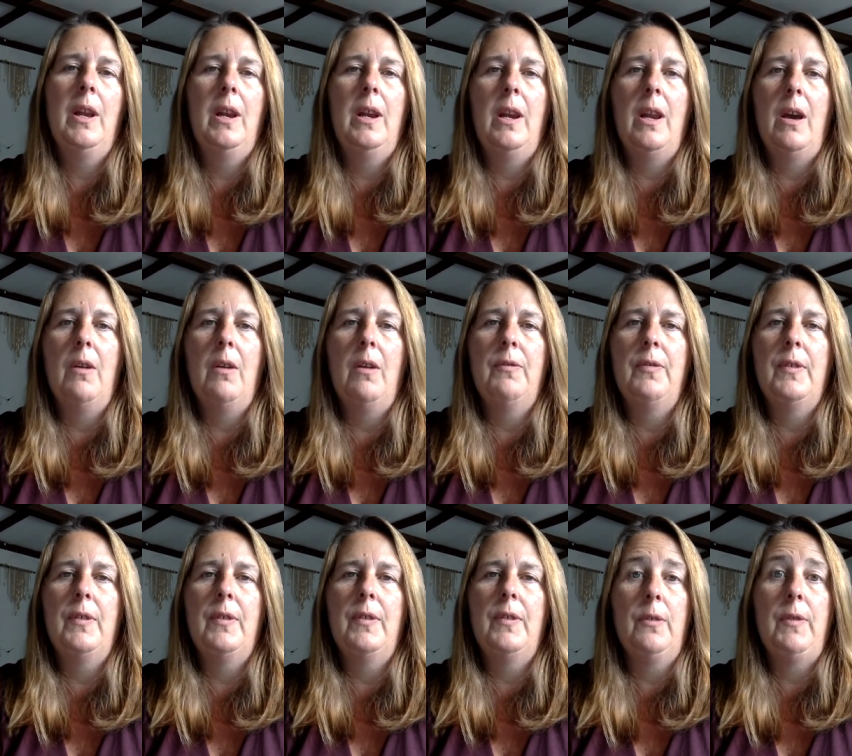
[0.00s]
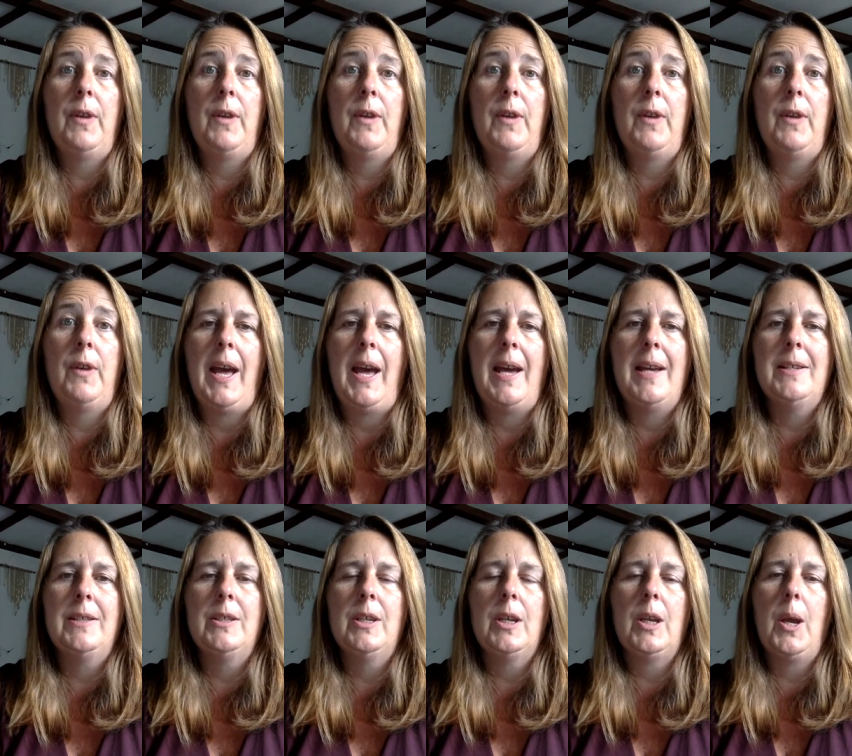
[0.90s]
love, self love,
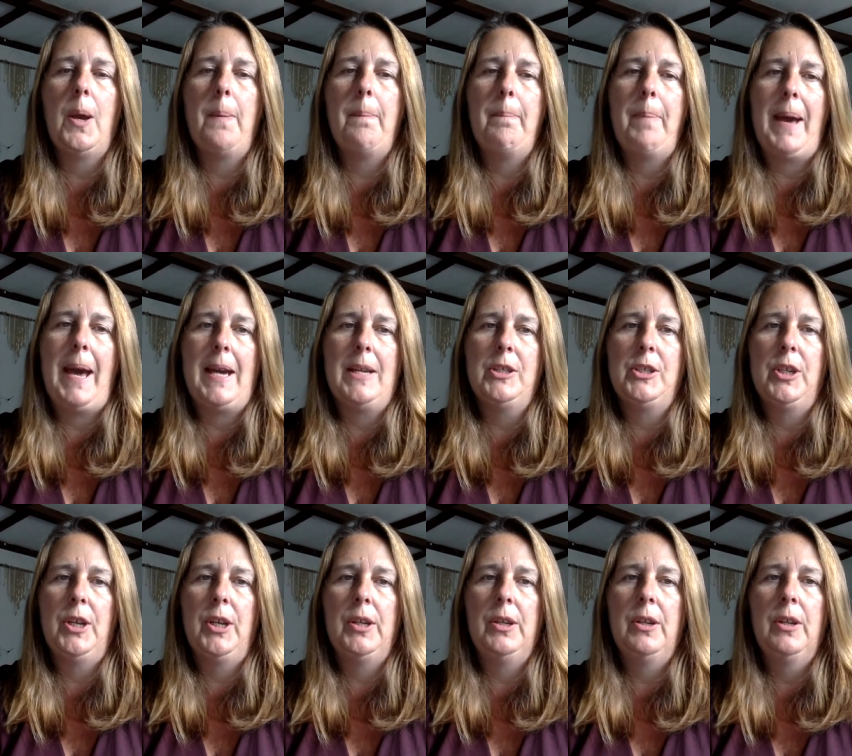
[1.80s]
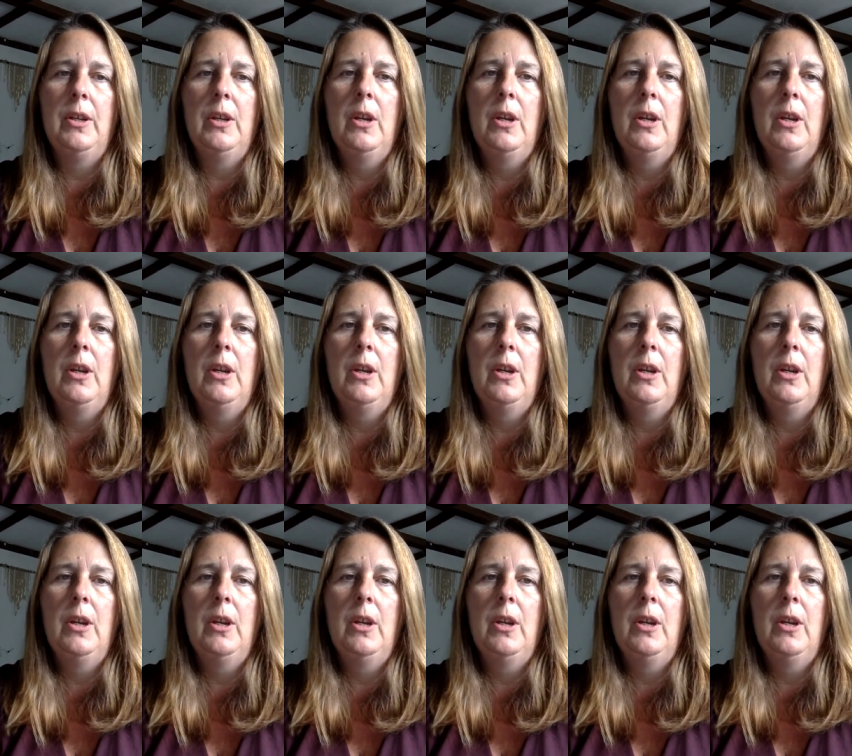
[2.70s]
and compassion.